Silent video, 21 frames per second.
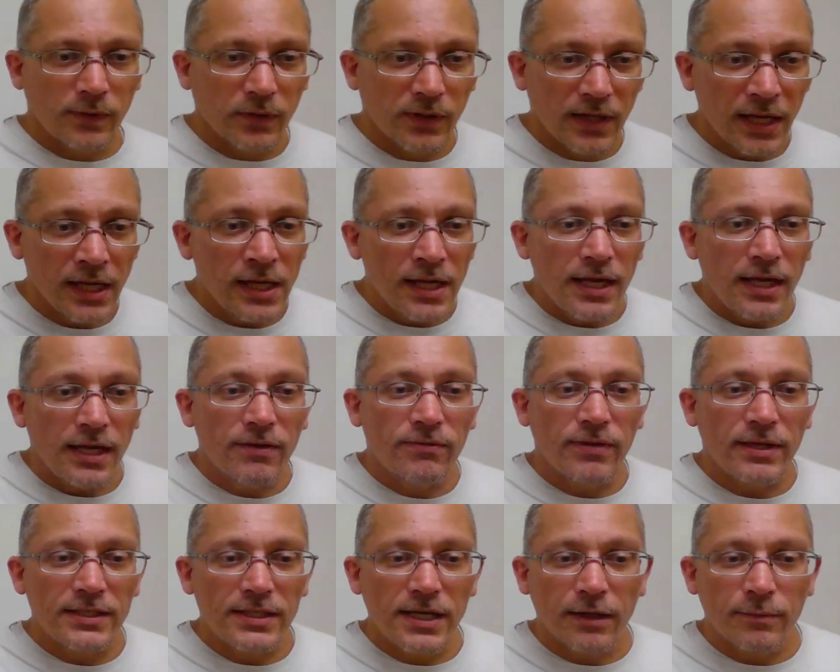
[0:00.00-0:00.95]
Okay,
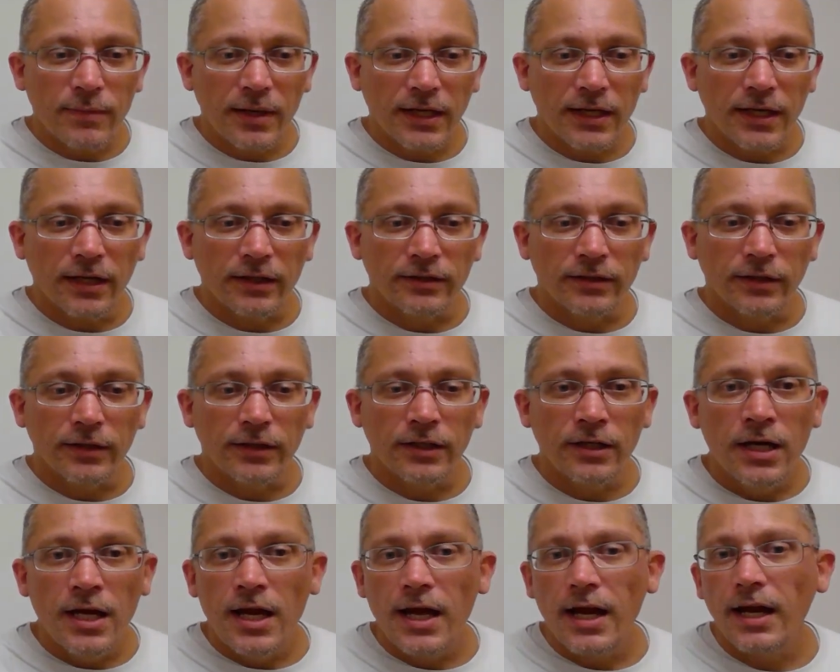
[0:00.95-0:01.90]
if I take my
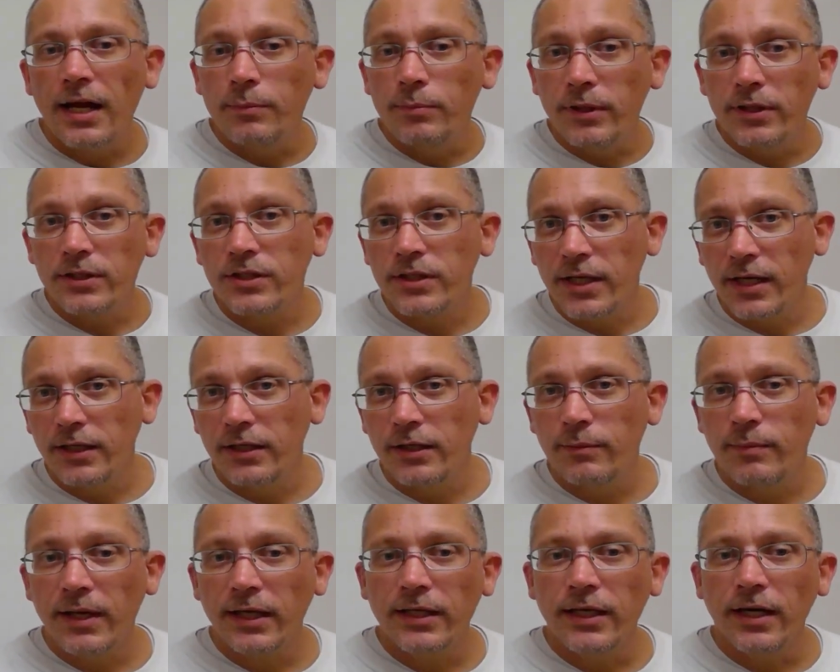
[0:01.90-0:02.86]
calculator and I punch that
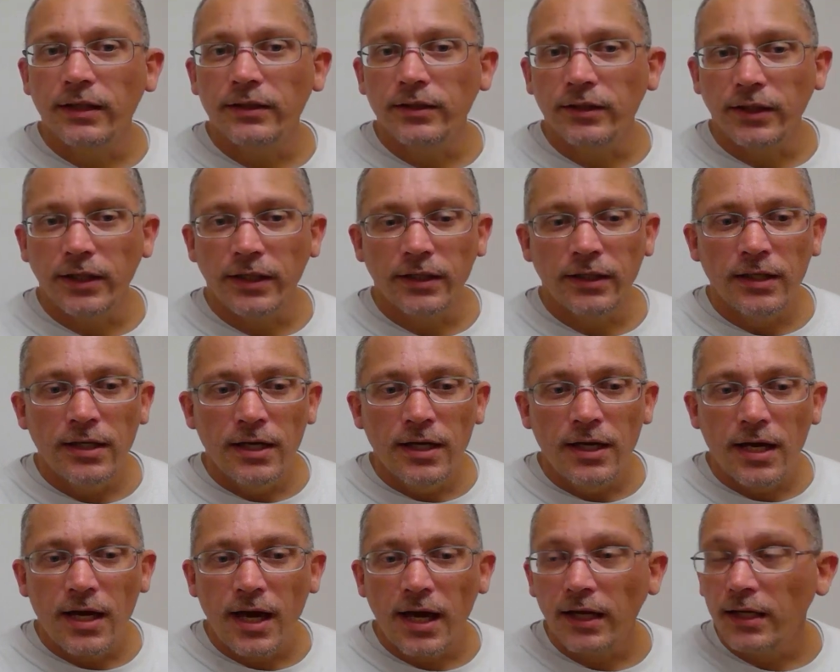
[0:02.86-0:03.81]
into my calculator,
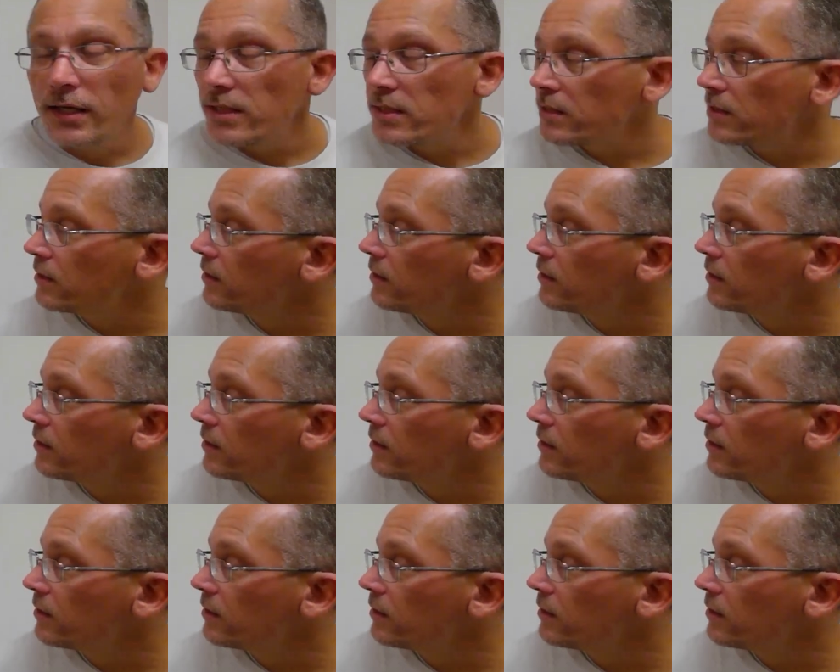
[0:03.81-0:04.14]
I get